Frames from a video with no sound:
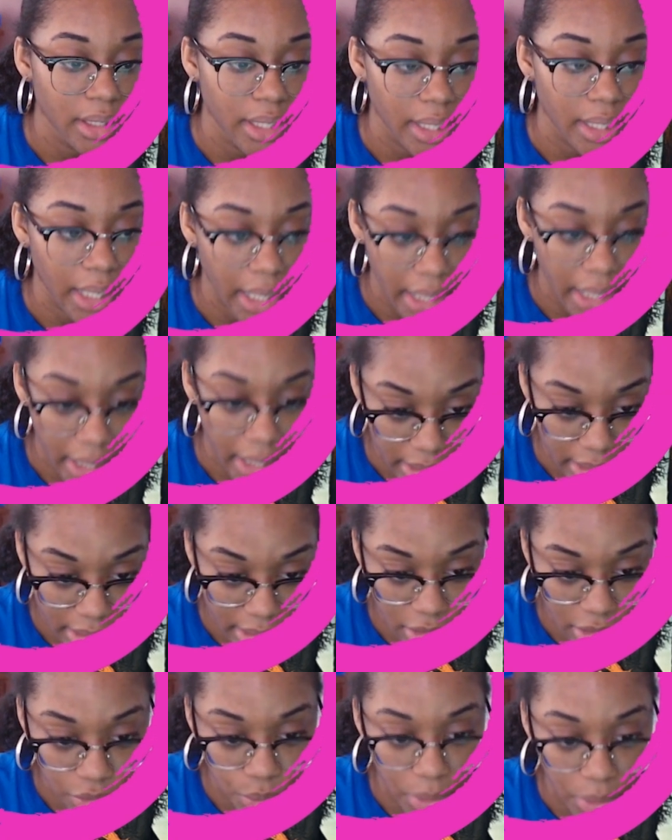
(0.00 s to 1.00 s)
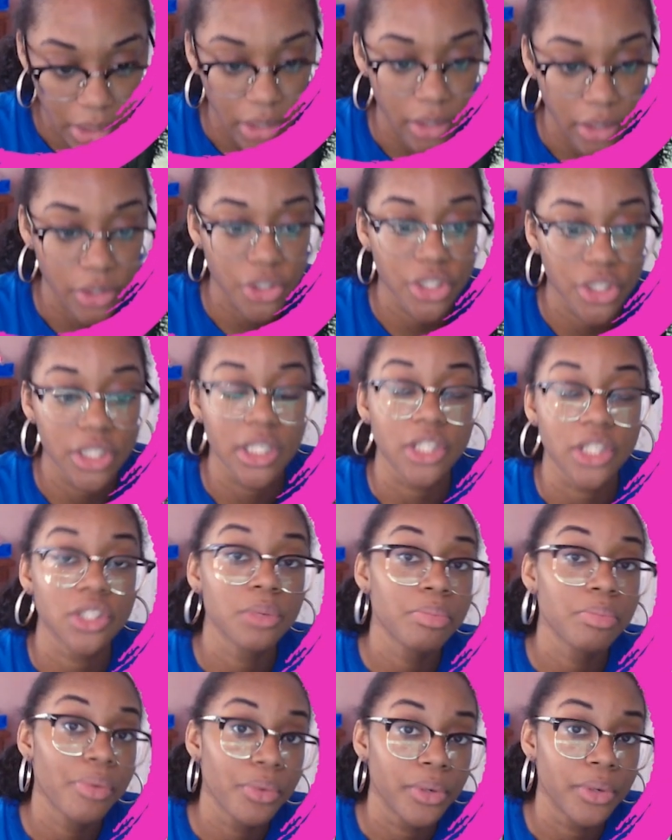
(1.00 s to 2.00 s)
S as well. She's a
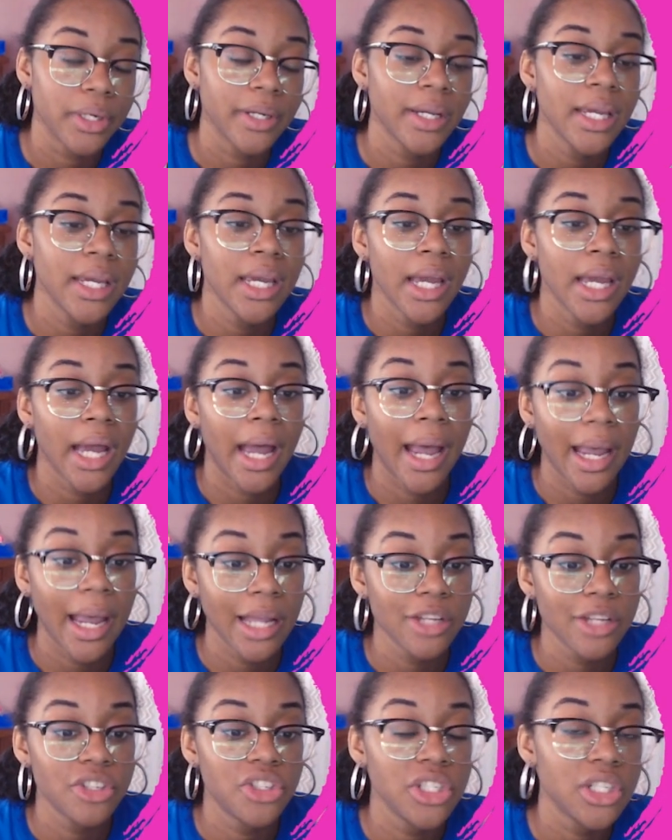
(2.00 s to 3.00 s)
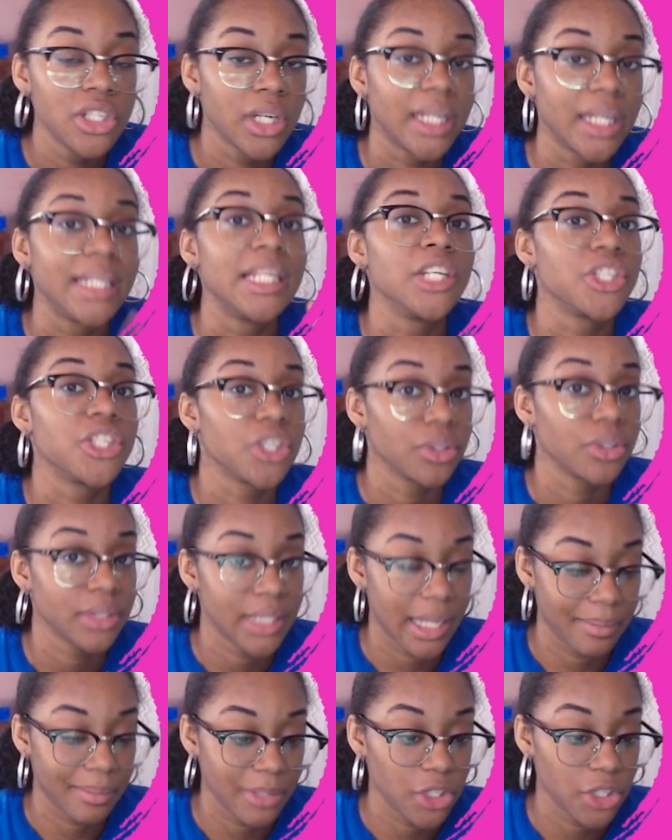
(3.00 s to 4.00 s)
support, and she could dish out
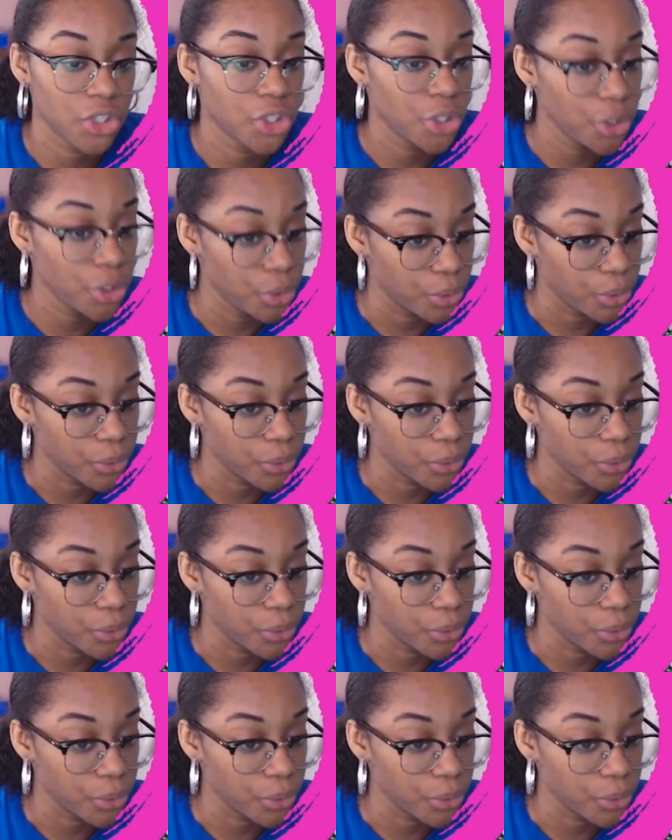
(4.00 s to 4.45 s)
damage too.